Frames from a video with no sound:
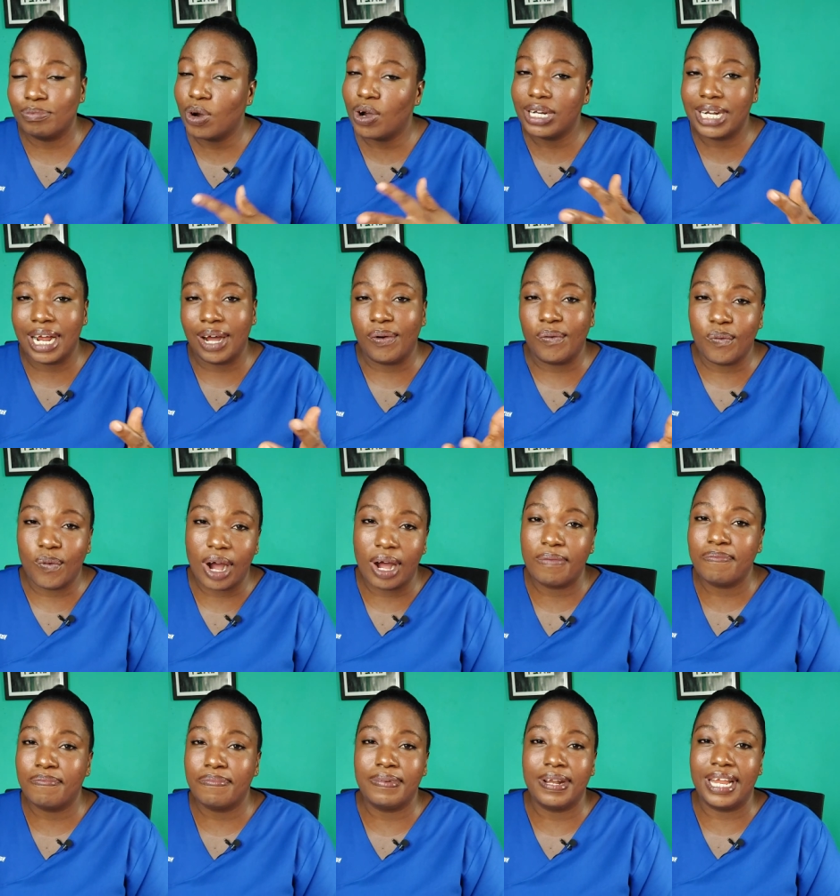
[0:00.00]
more than
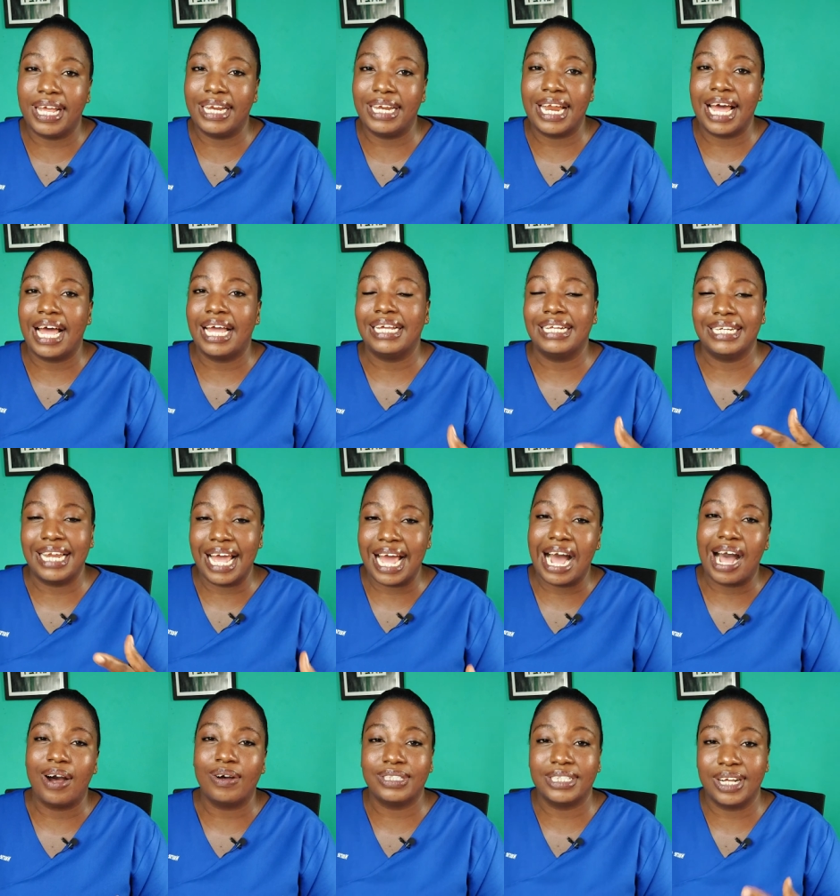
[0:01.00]
one blender in the
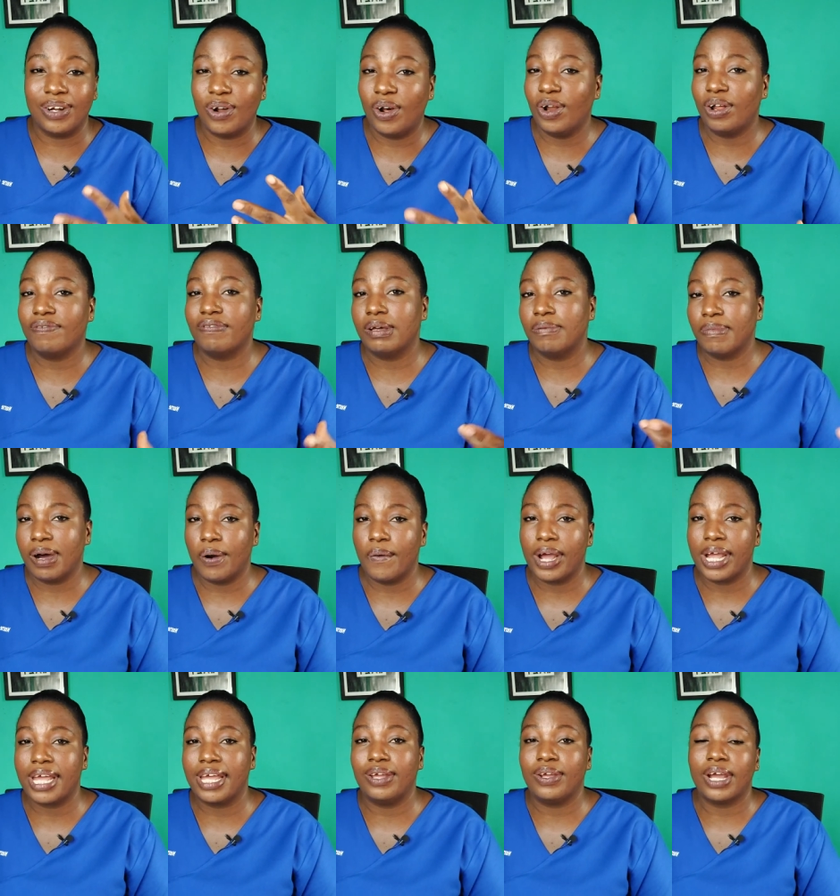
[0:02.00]
house and all of them are
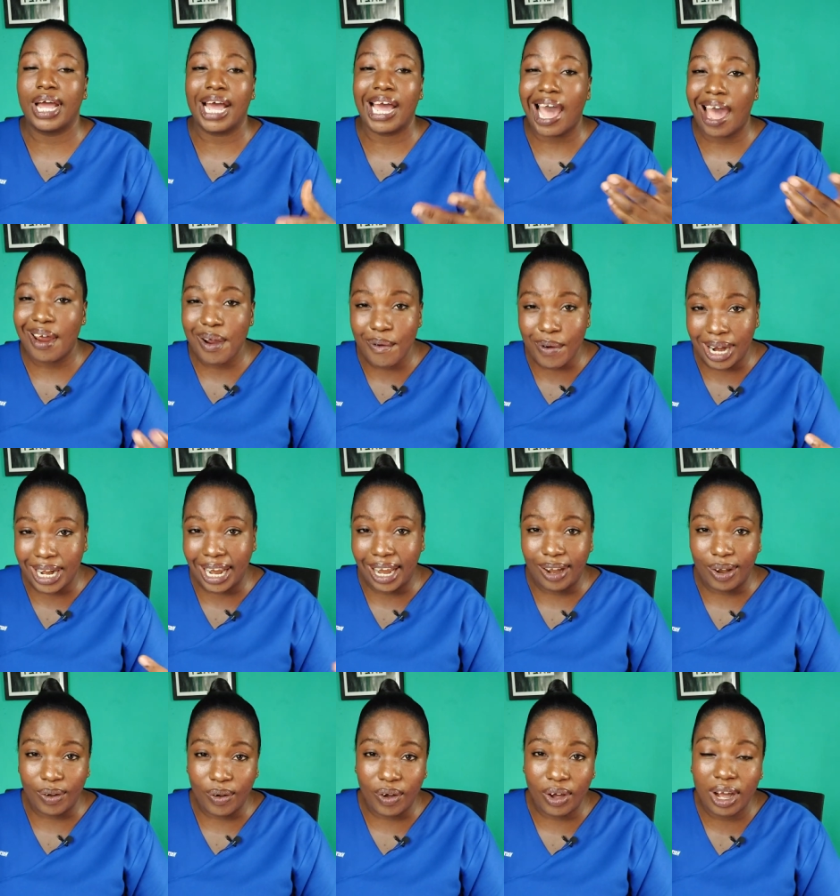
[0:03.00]
working you can carry one
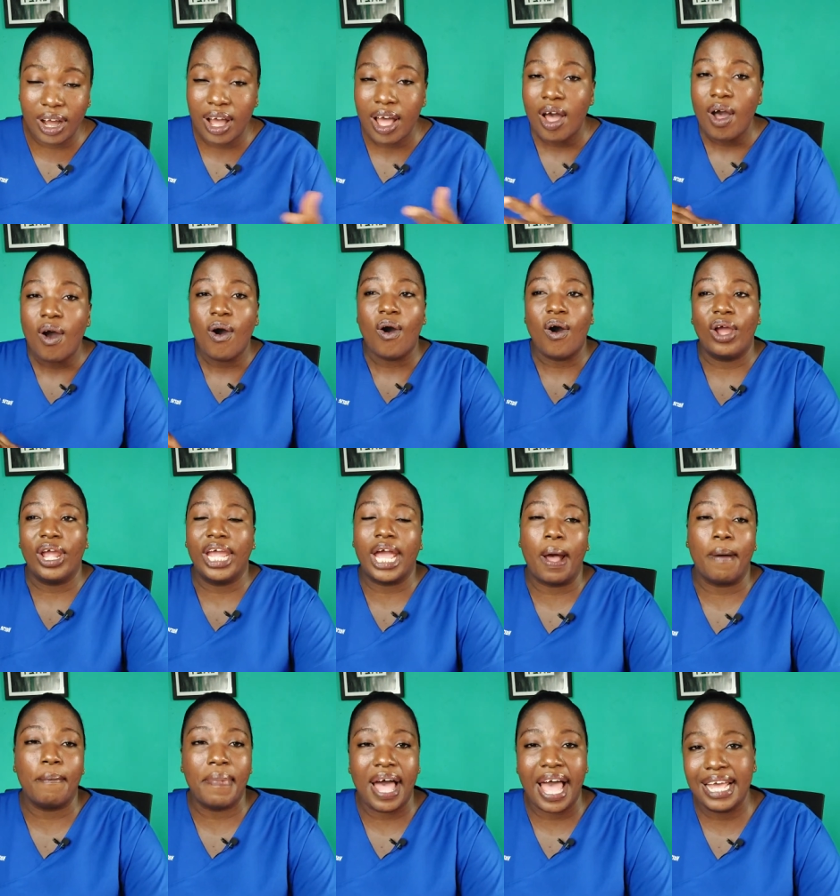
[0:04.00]
along or you
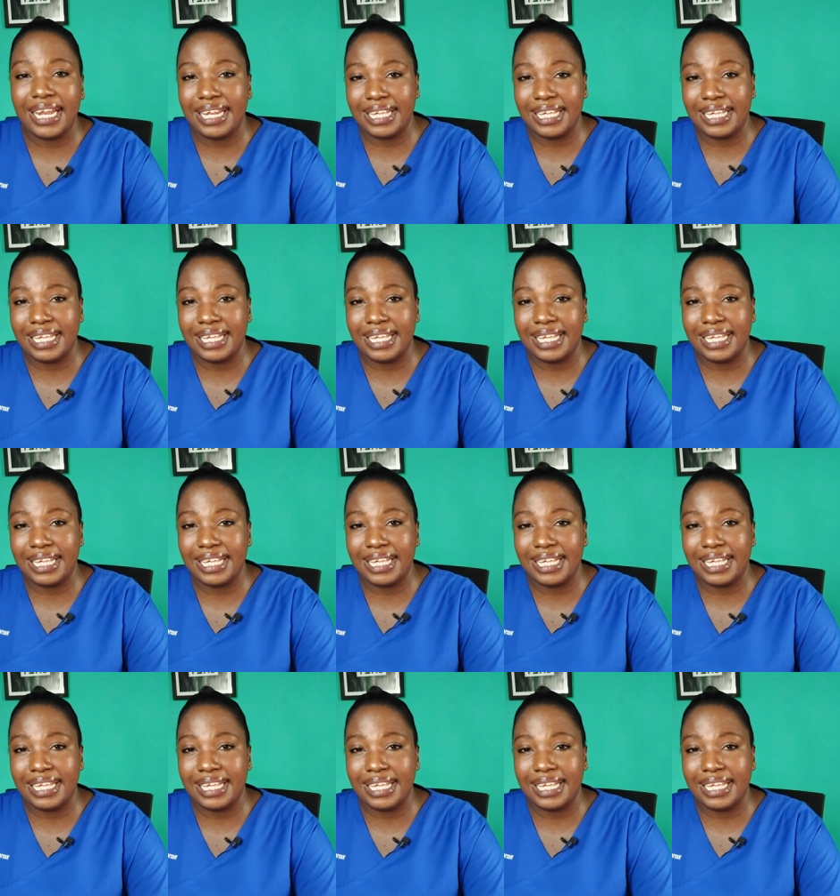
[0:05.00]
can buy